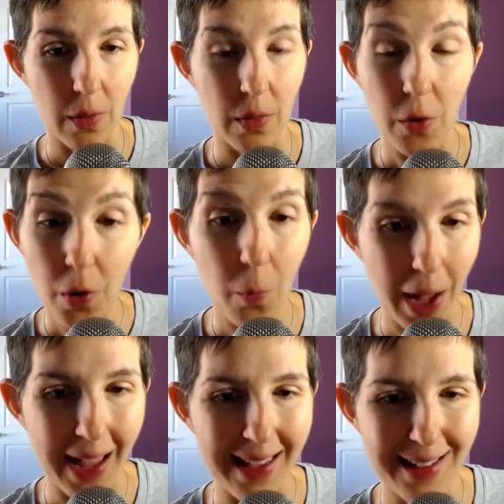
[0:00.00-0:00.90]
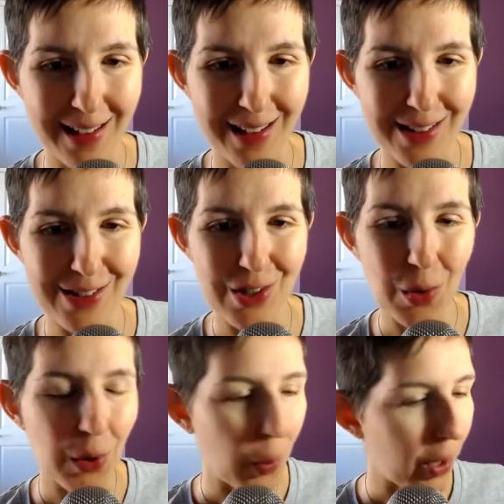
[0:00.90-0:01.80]
your way, to
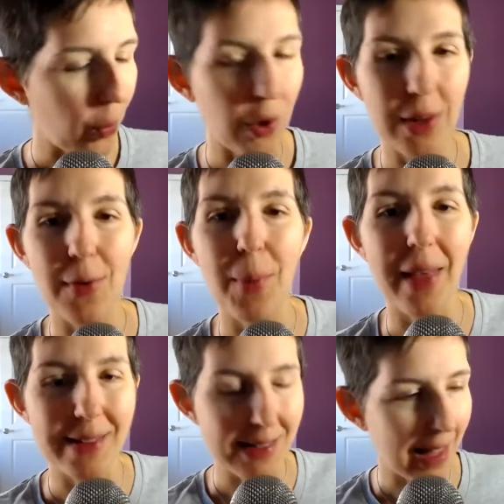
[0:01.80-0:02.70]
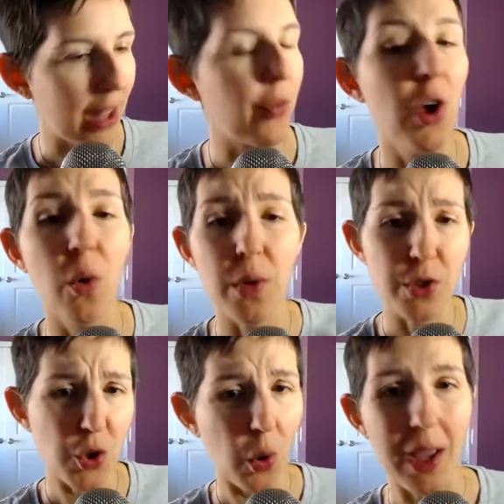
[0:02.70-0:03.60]
do it in a way where you live a balanced life with
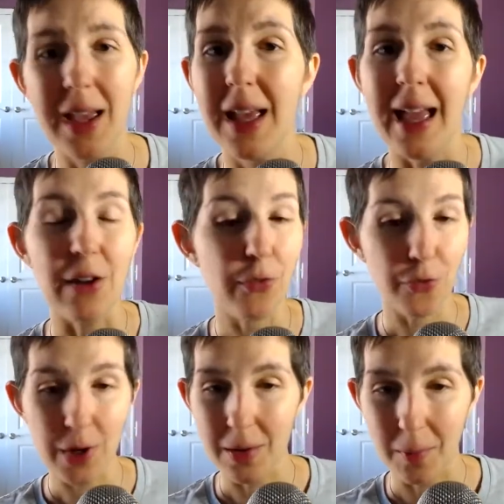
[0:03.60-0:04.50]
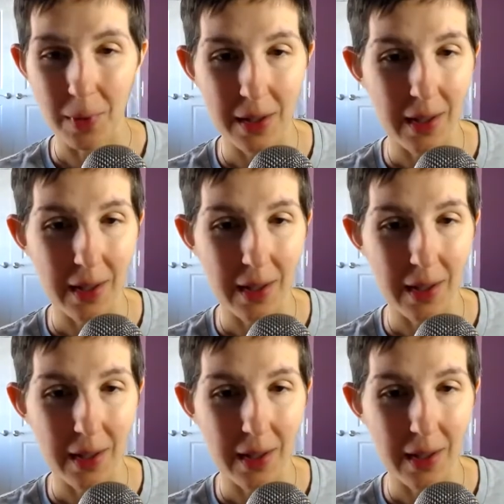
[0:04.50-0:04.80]
joy and freedom.